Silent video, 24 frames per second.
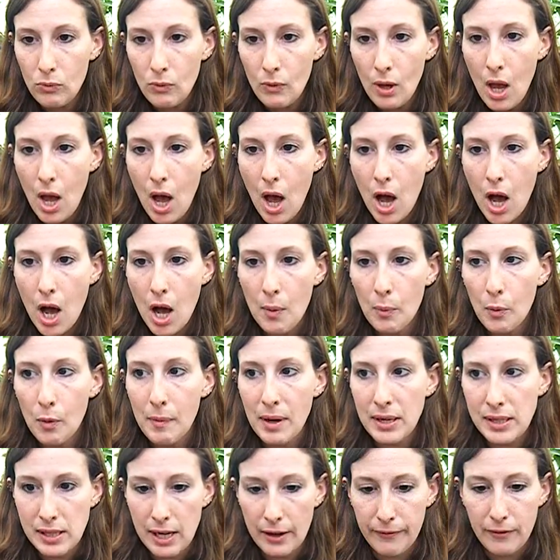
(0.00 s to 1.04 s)
with
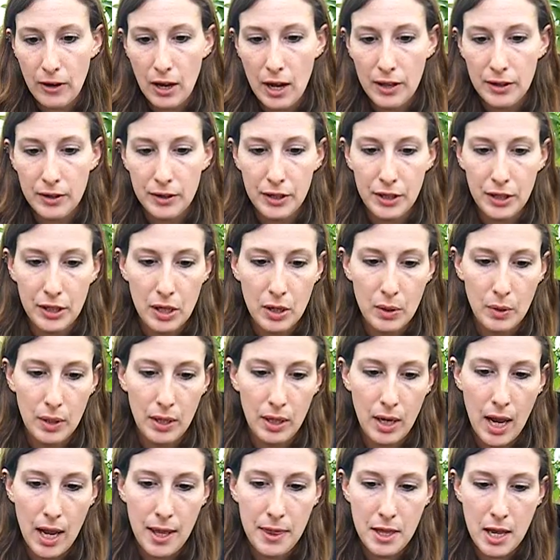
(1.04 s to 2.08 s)
my stepfather, you know,
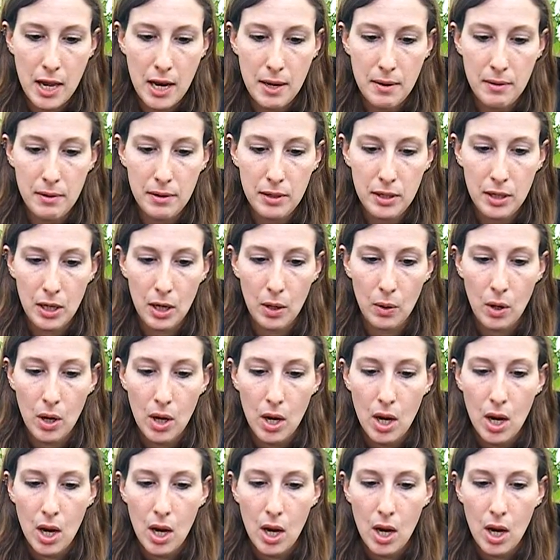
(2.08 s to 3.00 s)
and then, you know,